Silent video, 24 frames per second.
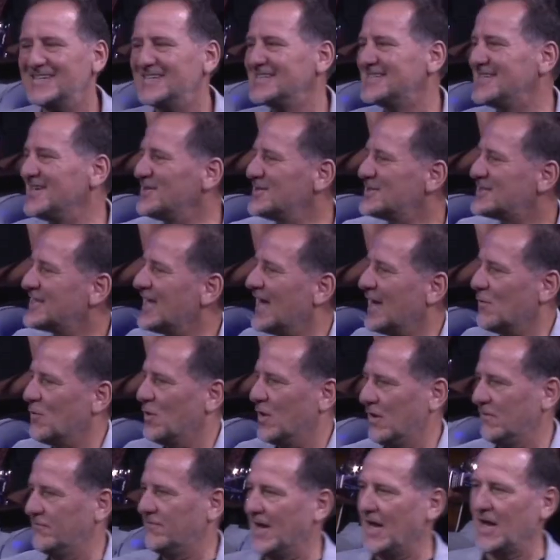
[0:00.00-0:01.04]
So you say,
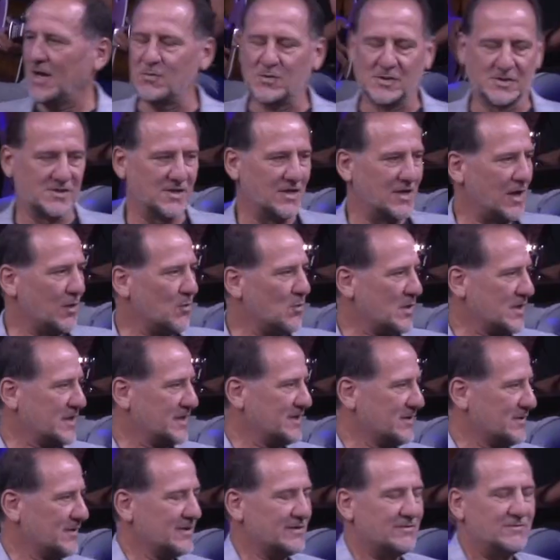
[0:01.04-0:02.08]
well, if I was there, I wouldn't
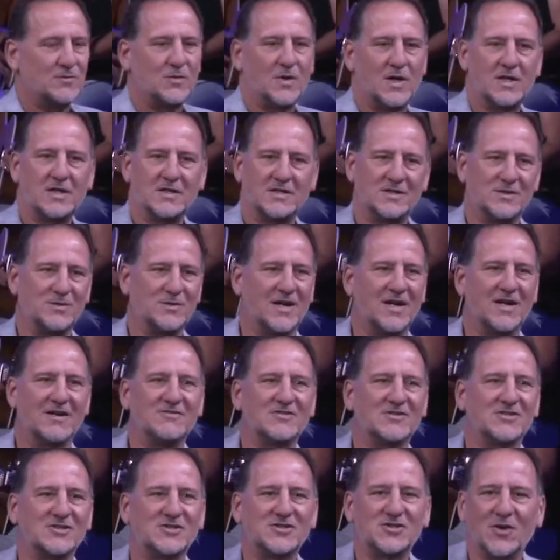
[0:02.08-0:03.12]
do it. Well, you have
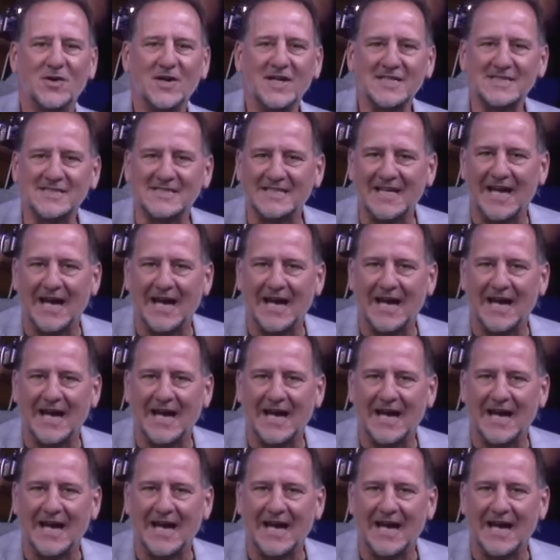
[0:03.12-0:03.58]
your choice